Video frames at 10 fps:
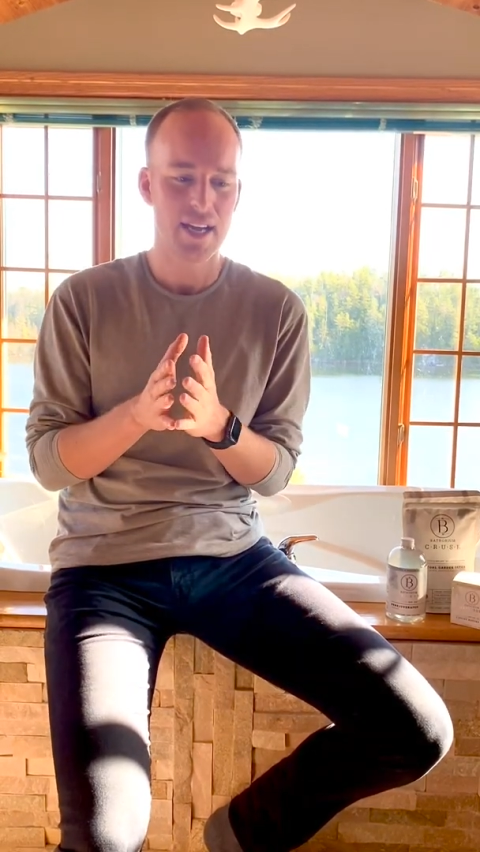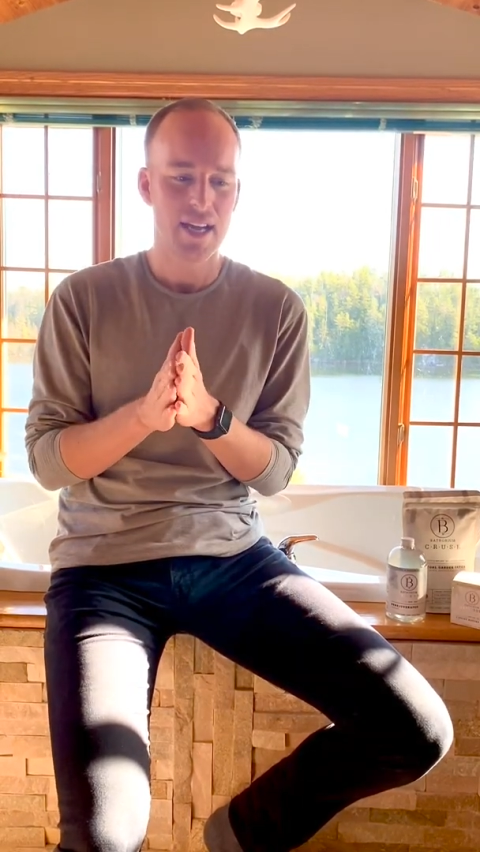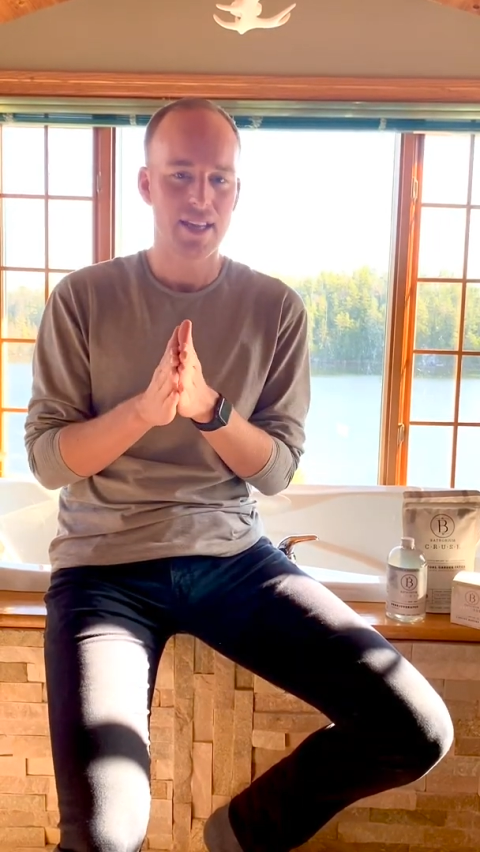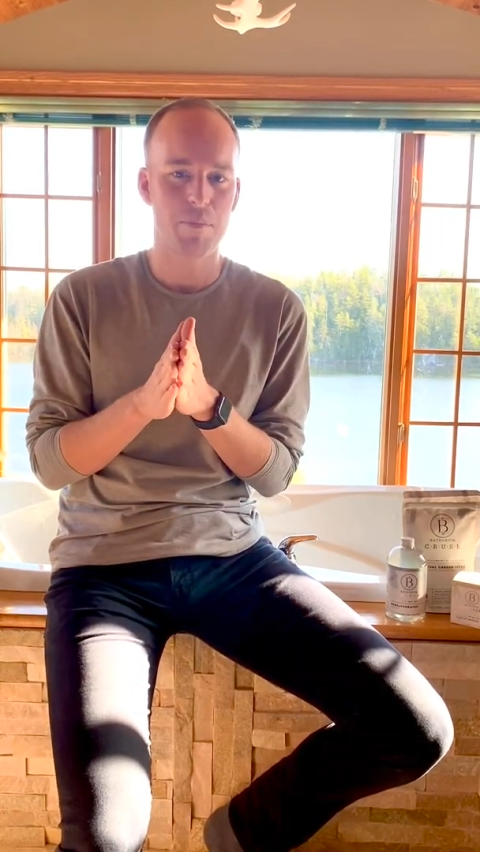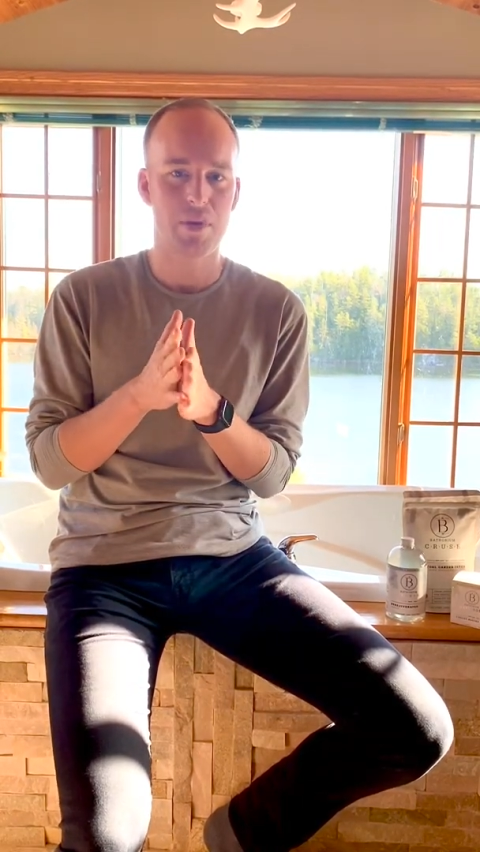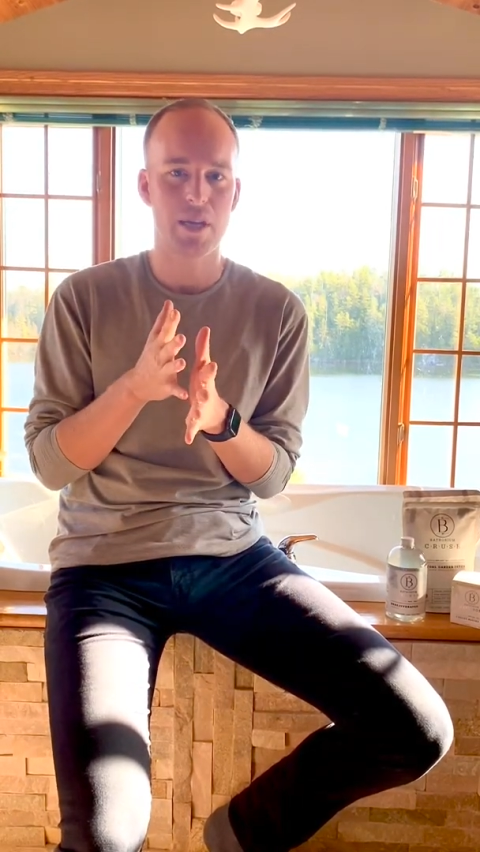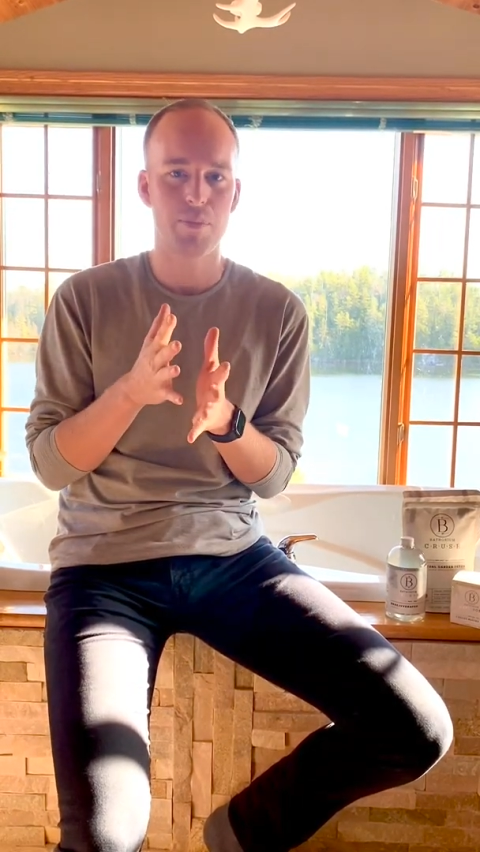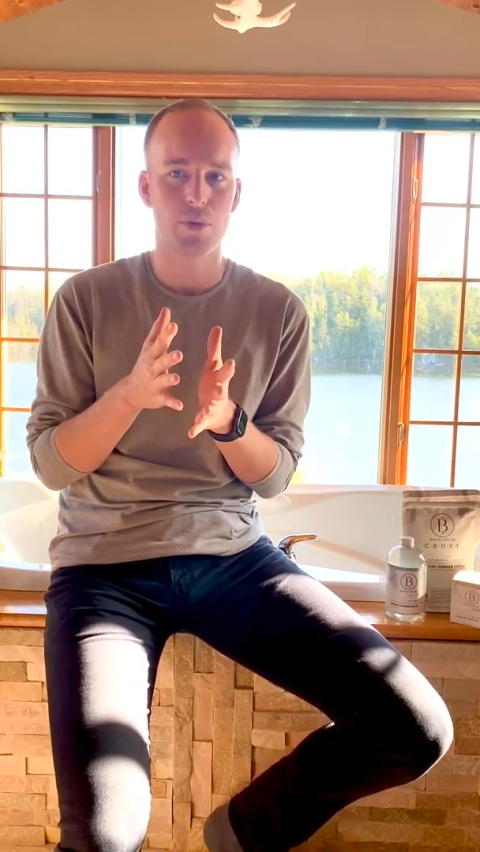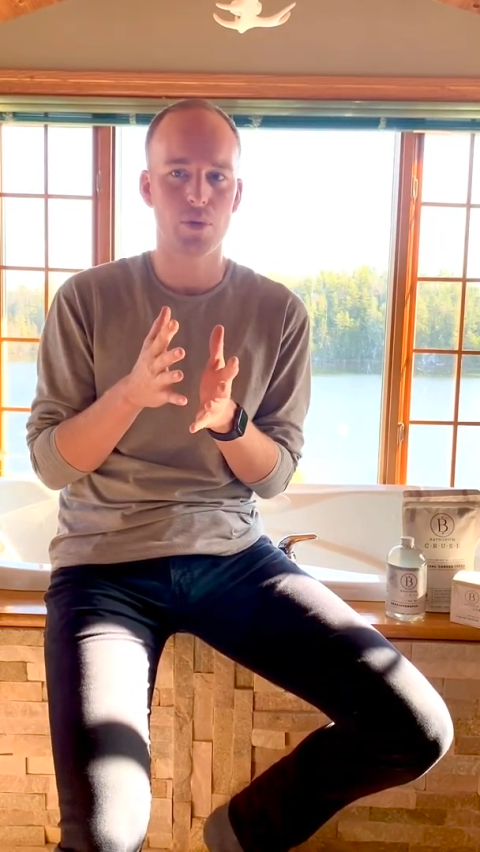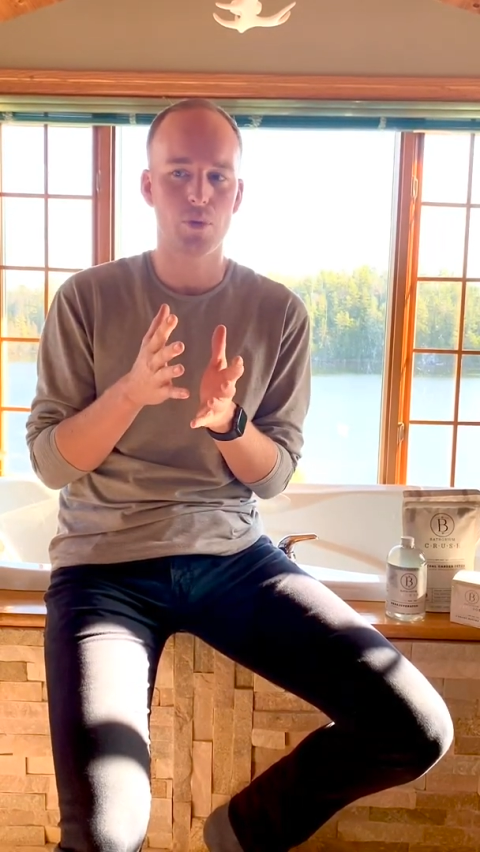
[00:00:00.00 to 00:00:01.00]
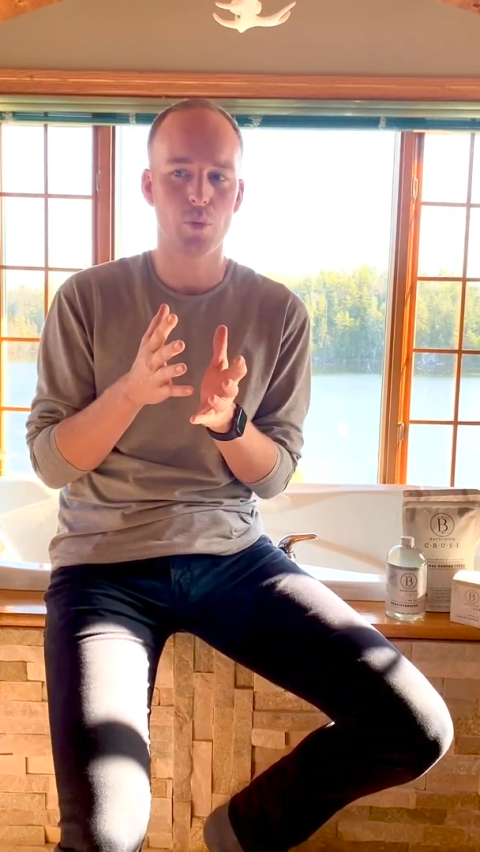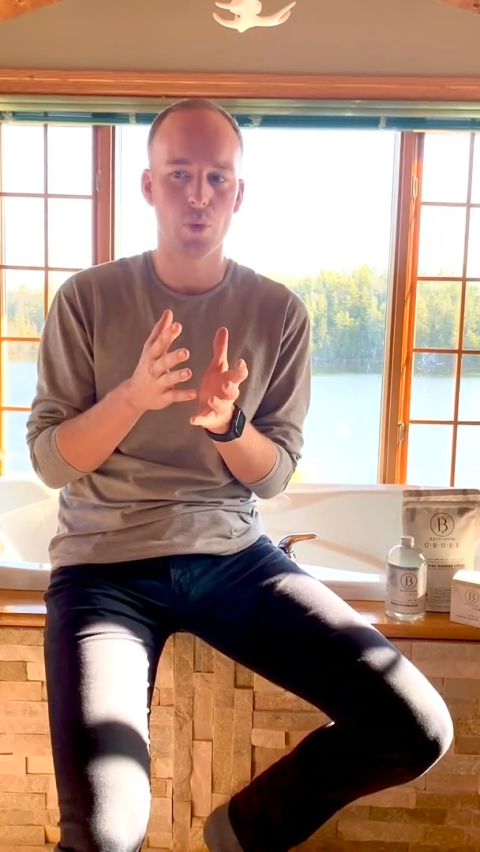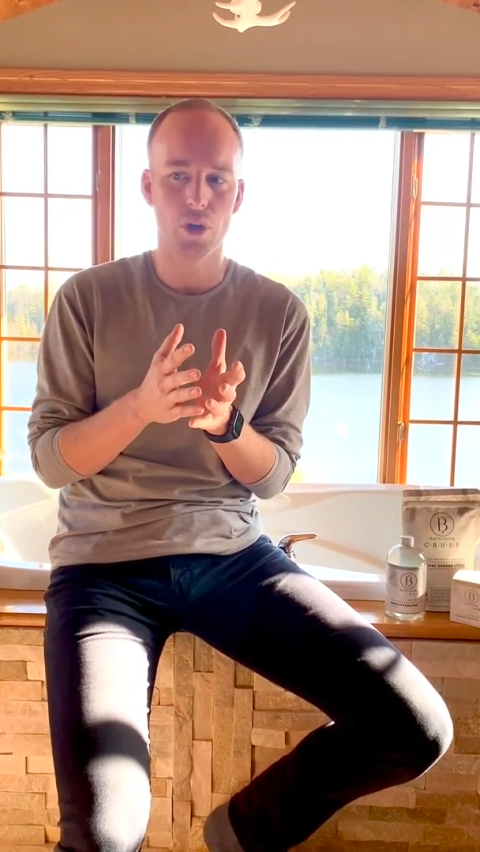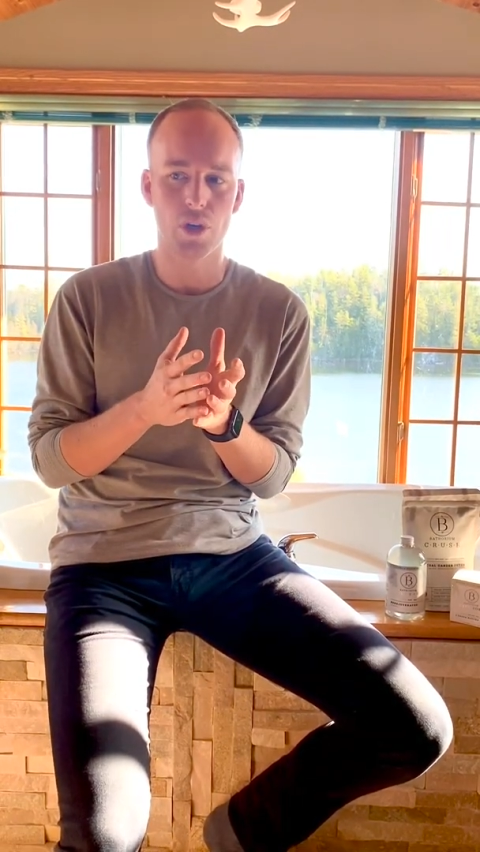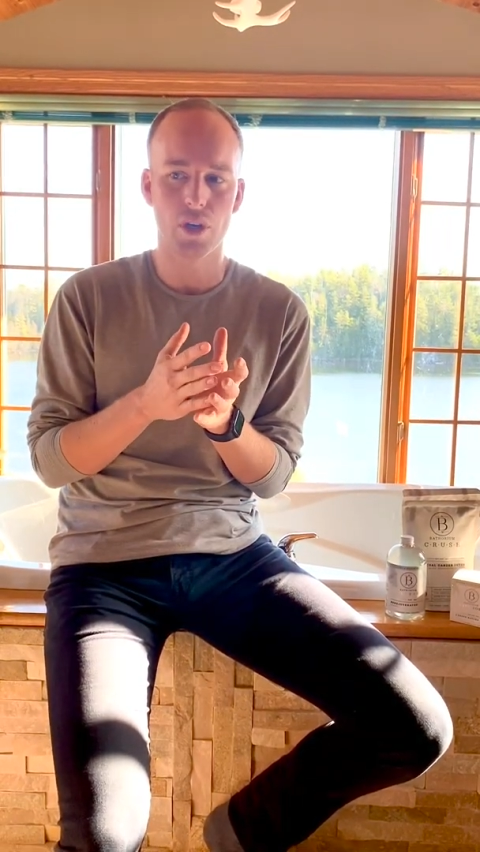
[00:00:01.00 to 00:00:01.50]
that people
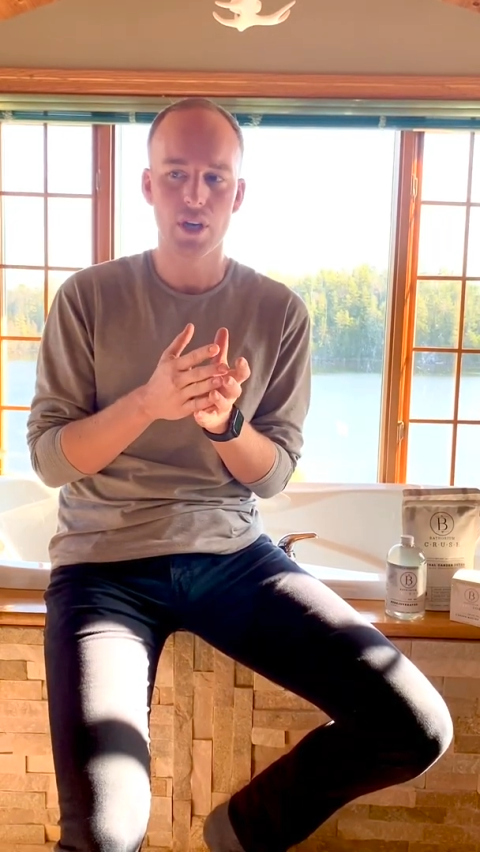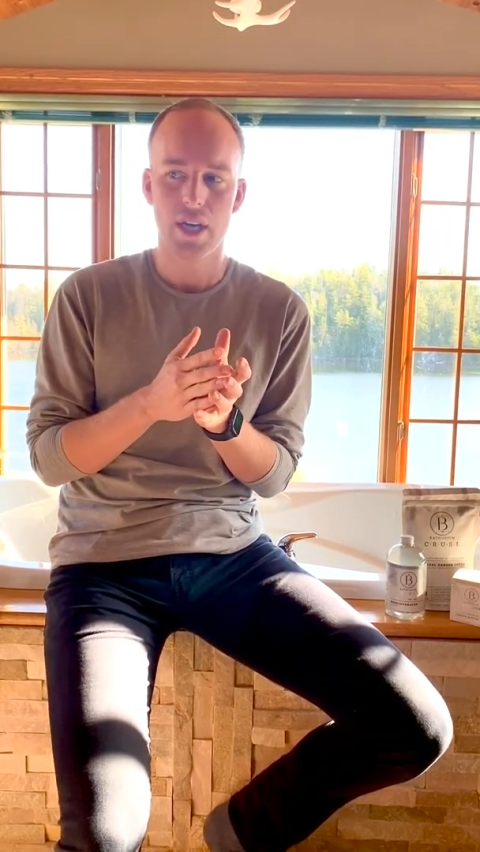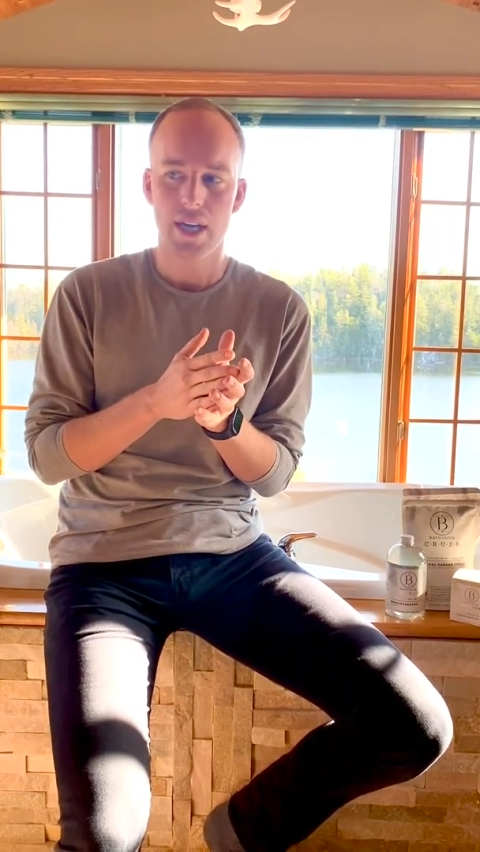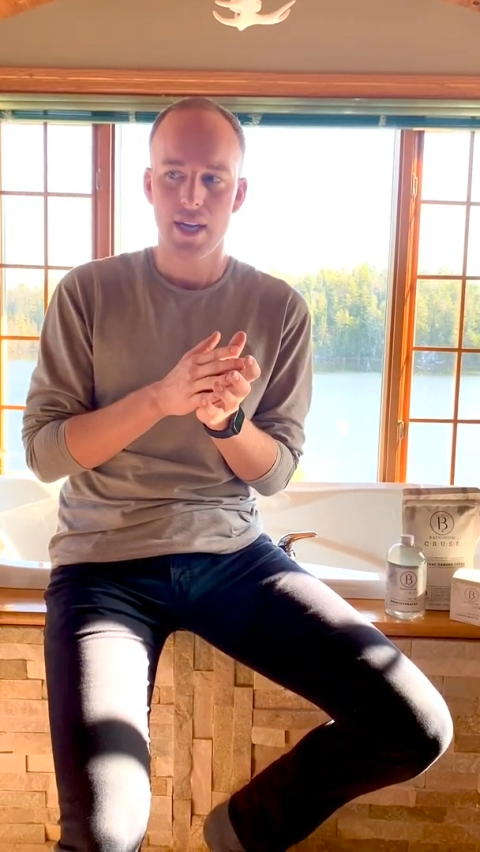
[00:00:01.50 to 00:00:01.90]
were